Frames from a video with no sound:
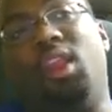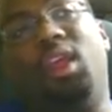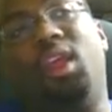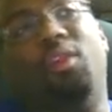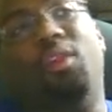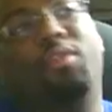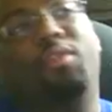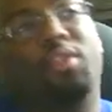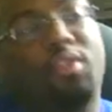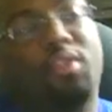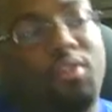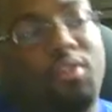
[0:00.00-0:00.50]

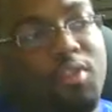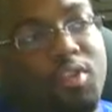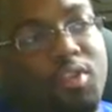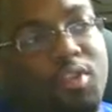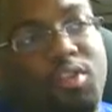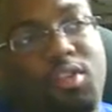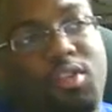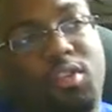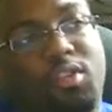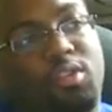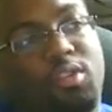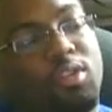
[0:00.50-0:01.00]
Evans
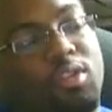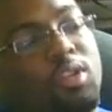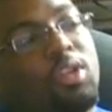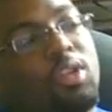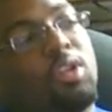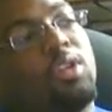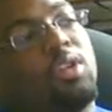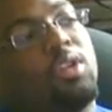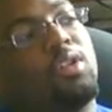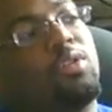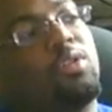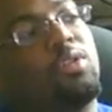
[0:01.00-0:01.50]
versus
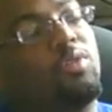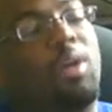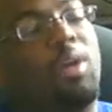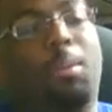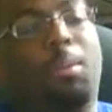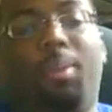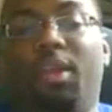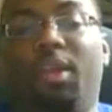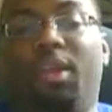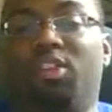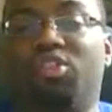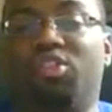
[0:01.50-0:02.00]

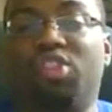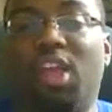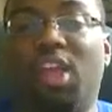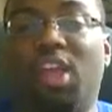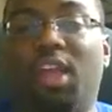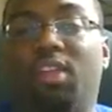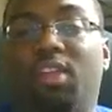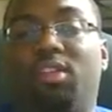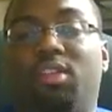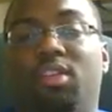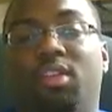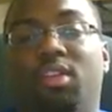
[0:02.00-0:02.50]
Rampage
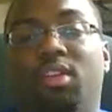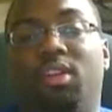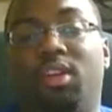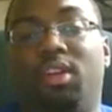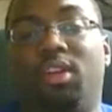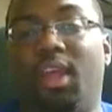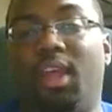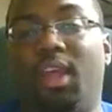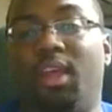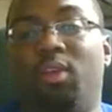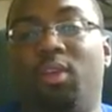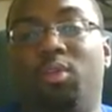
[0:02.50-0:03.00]
Jackson.
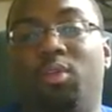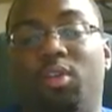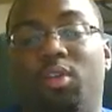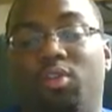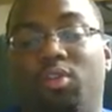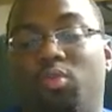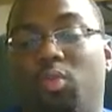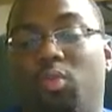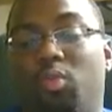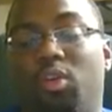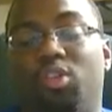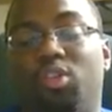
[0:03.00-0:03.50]
Again,
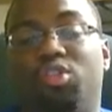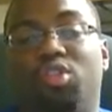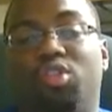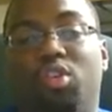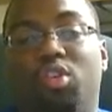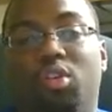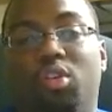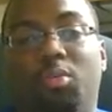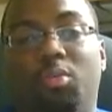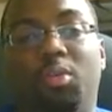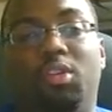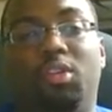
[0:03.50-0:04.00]
is what is
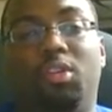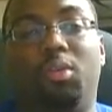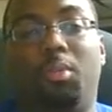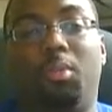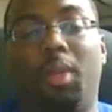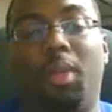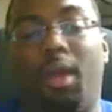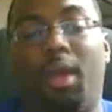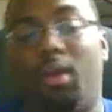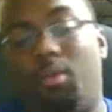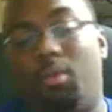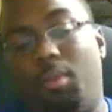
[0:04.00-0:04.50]
sure to be some
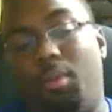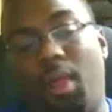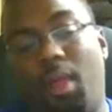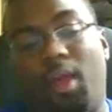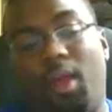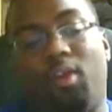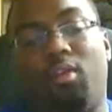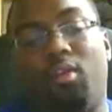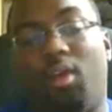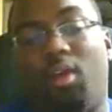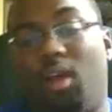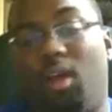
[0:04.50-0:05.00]
black on
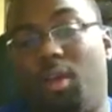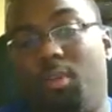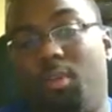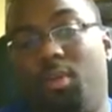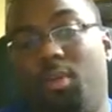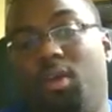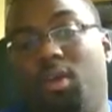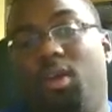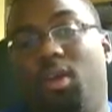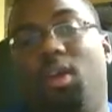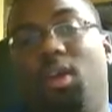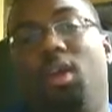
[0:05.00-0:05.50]
black crime.
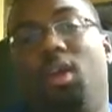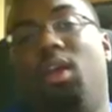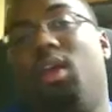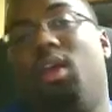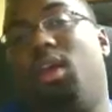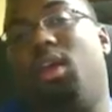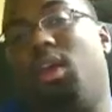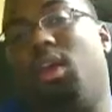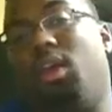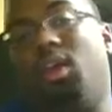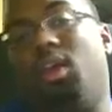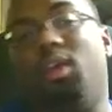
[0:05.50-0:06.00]

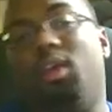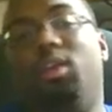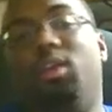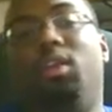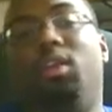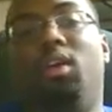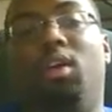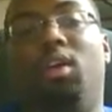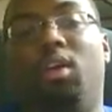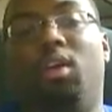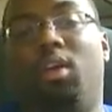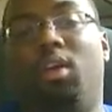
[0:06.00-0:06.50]
And
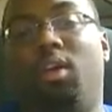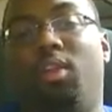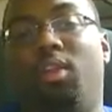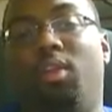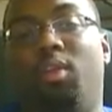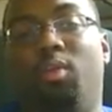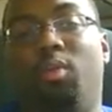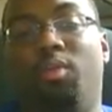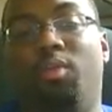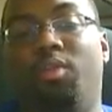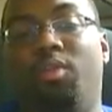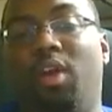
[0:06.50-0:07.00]

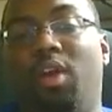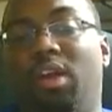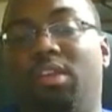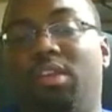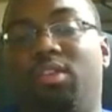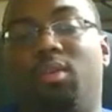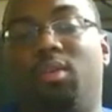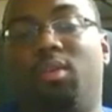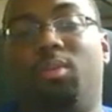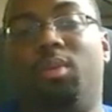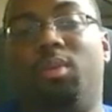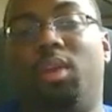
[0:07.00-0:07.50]
then we've
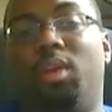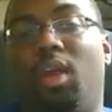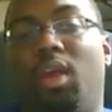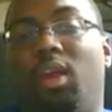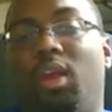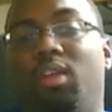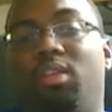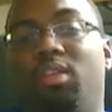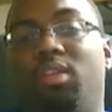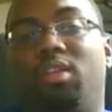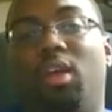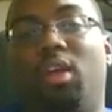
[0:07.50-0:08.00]
got some
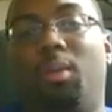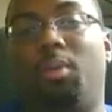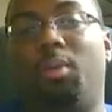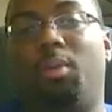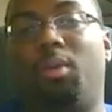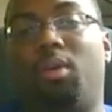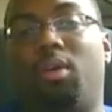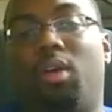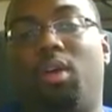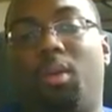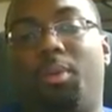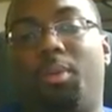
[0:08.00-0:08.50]
nice
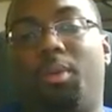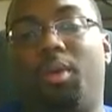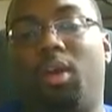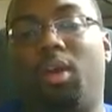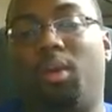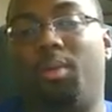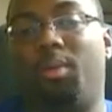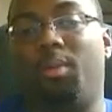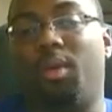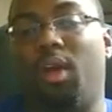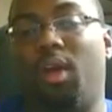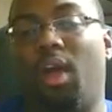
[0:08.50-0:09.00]
up and
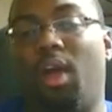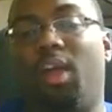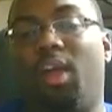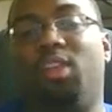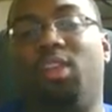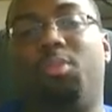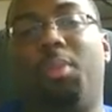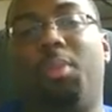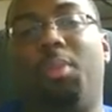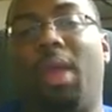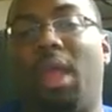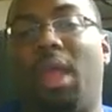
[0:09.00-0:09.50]
coming
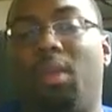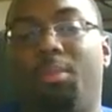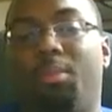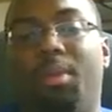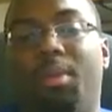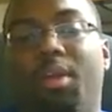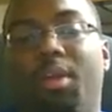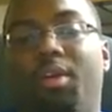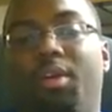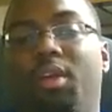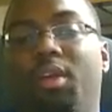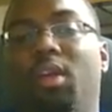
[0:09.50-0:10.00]
guys. Pat
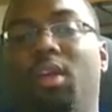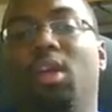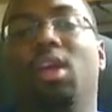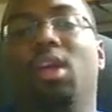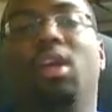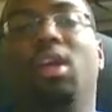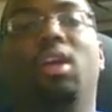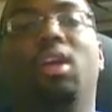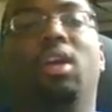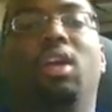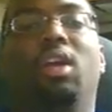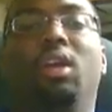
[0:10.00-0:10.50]
Barry,
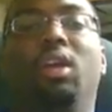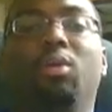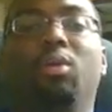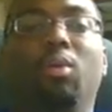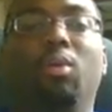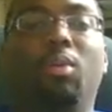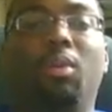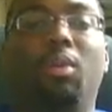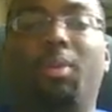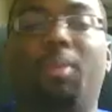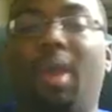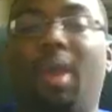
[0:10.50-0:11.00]
he
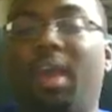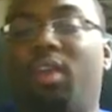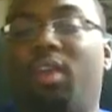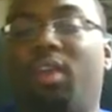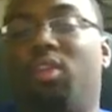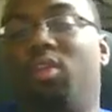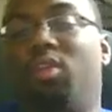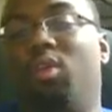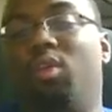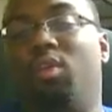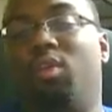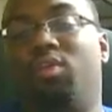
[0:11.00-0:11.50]
will be back
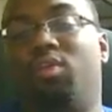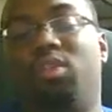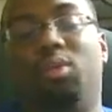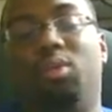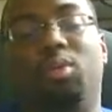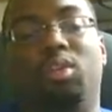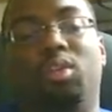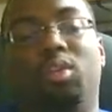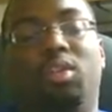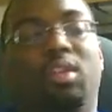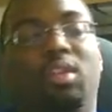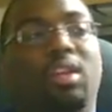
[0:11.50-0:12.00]
in the UFC
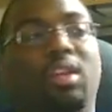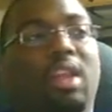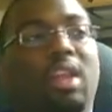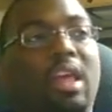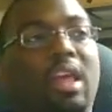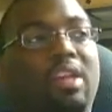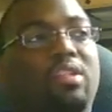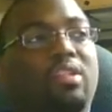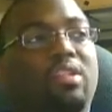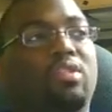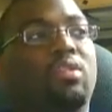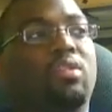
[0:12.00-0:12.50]
within the
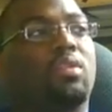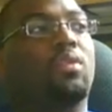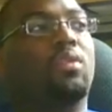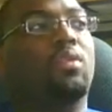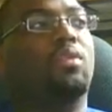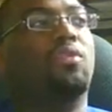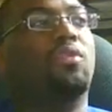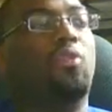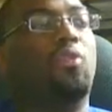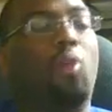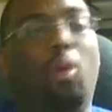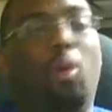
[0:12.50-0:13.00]
next
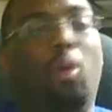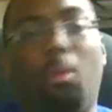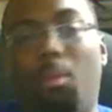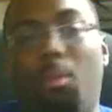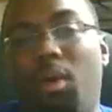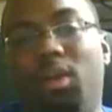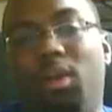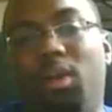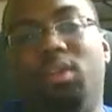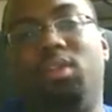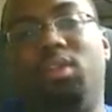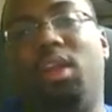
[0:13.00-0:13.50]
4
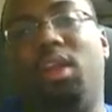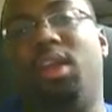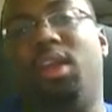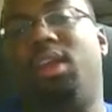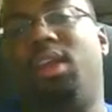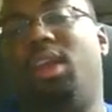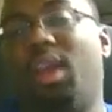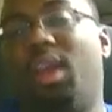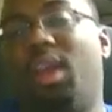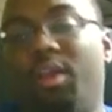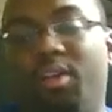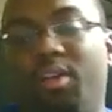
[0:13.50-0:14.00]
months. I
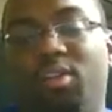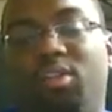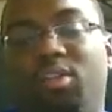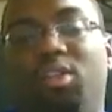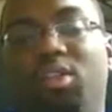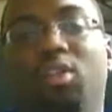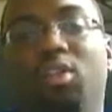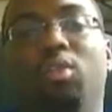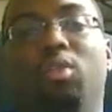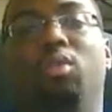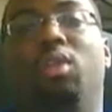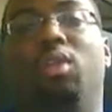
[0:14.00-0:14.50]

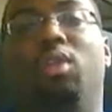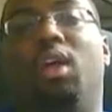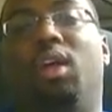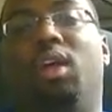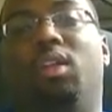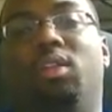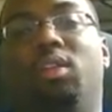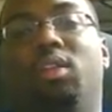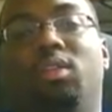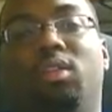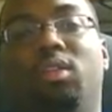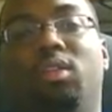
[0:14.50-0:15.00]
guarantee you that.